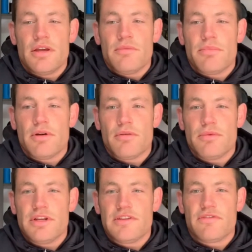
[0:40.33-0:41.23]
But we
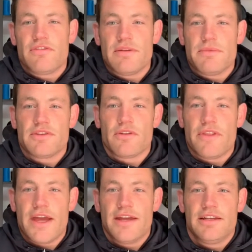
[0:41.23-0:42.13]
need to flip this on the
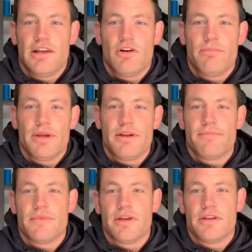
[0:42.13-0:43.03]
head a little bit
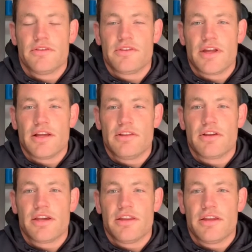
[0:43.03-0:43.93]
and start
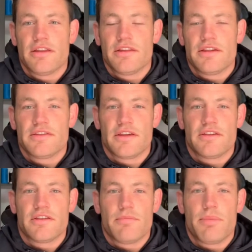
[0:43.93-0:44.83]
looking at this as
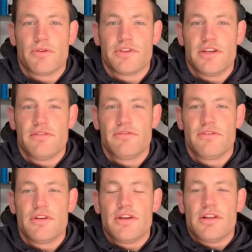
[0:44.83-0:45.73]
a positive.
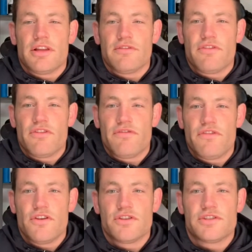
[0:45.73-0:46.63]
Like, for the
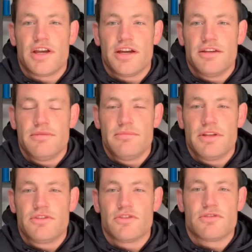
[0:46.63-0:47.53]
first time,
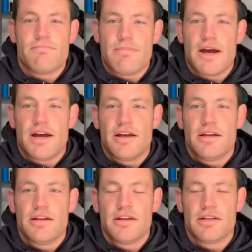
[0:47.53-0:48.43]
it doesn't matter
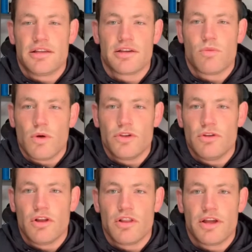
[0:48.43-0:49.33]
like what you
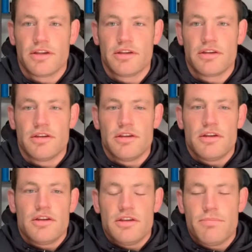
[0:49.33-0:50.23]
look like.
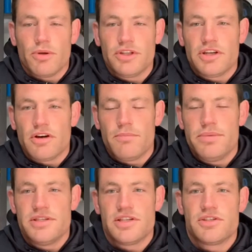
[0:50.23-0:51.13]
Your body
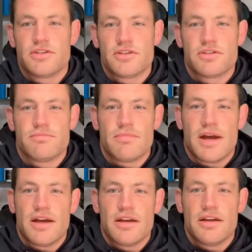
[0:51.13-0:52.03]
composition doesn't
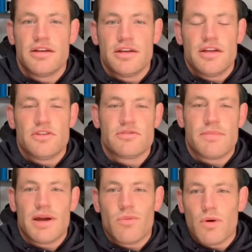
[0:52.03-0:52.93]
matter. It doesn't
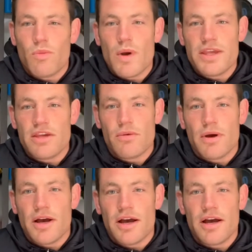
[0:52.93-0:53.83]
matter what weight you
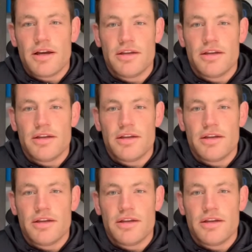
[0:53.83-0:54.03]
are.